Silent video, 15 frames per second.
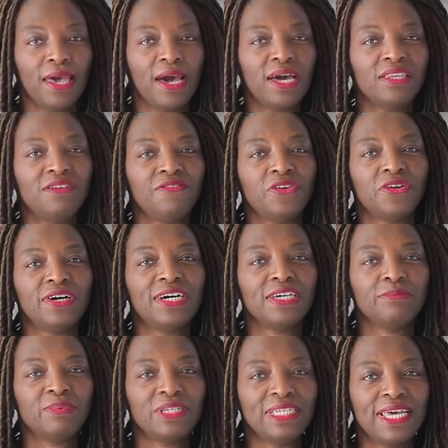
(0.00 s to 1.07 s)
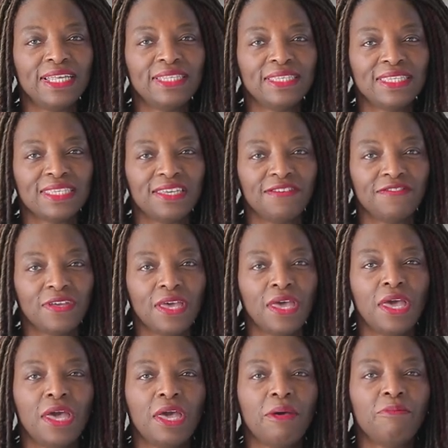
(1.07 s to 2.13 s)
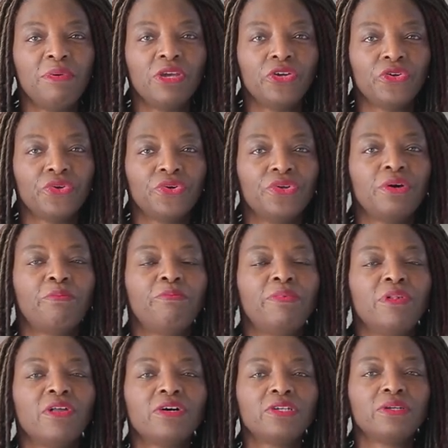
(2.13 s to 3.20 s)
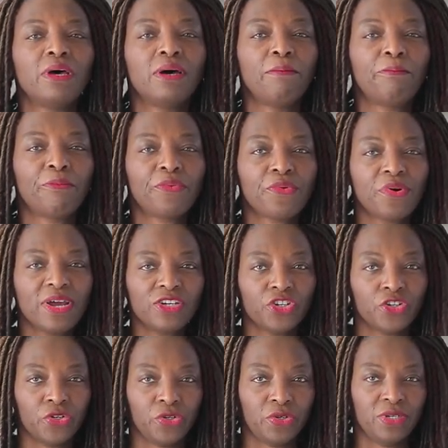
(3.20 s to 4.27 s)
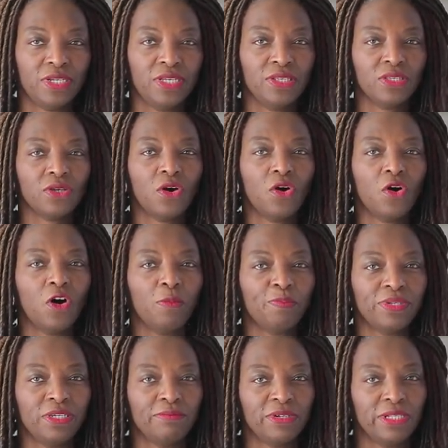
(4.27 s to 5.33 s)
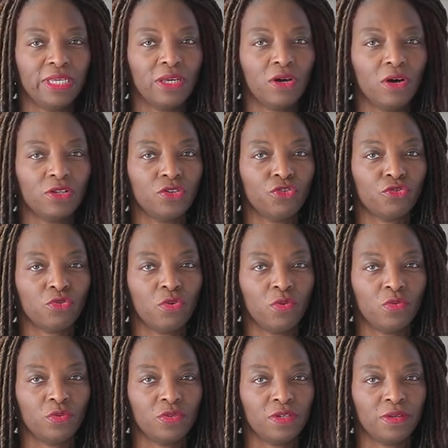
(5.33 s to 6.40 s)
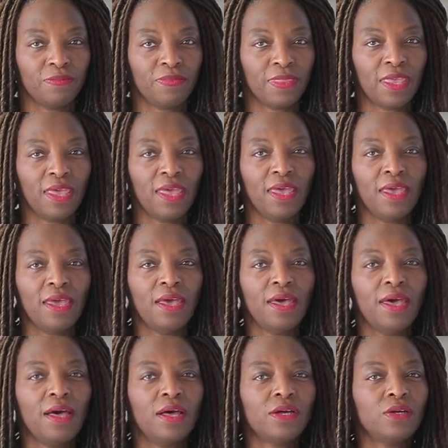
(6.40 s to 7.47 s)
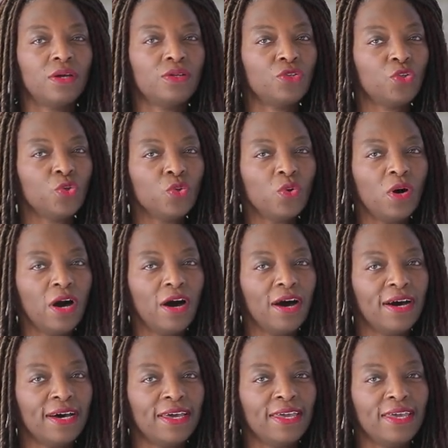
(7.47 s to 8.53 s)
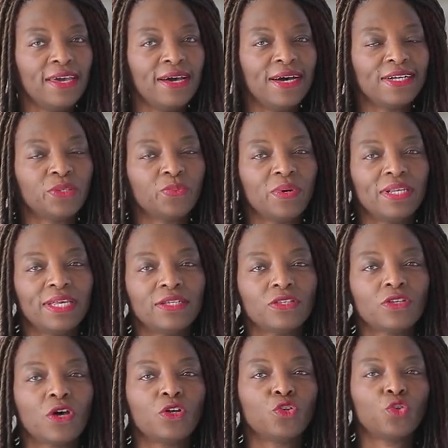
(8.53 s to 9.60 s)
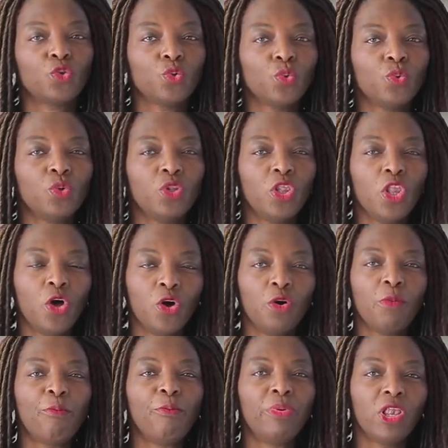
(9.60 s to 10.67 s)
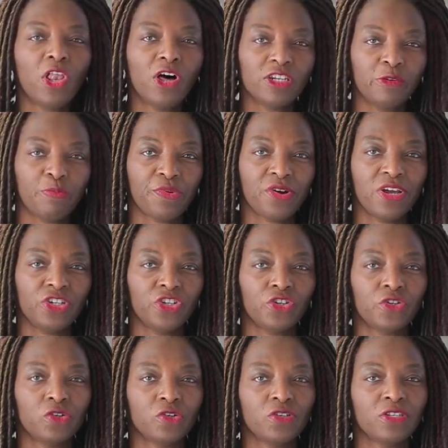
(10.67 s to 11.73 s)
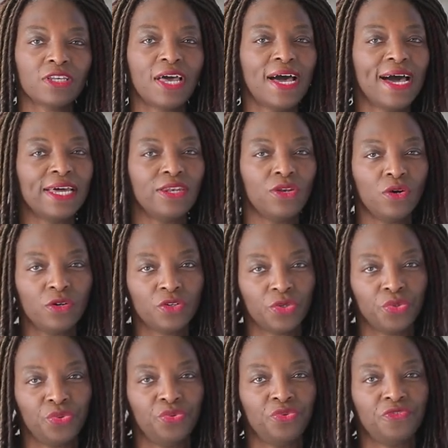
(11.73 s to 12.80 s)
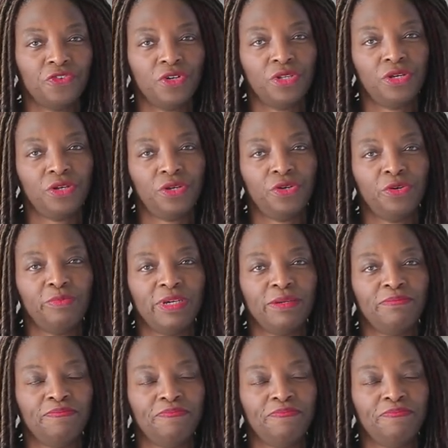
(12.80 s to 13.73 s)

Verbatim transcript: And if you're hypertensive, make sure your blood pressure is optimally controlled. Too high as well as too low blood pressures are not good for glaucoma.